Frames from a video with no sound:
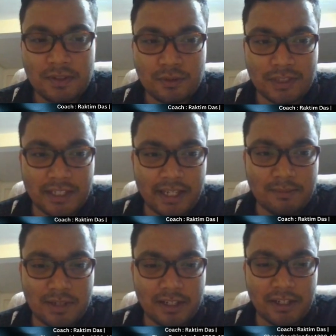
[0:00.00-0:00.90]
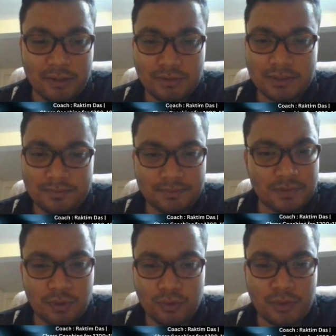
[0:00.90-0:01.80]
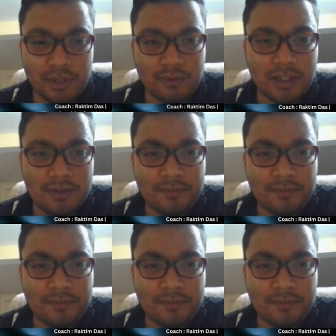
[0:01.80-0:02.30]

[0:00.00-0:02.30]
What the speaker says: So the game continues. Rook to e1,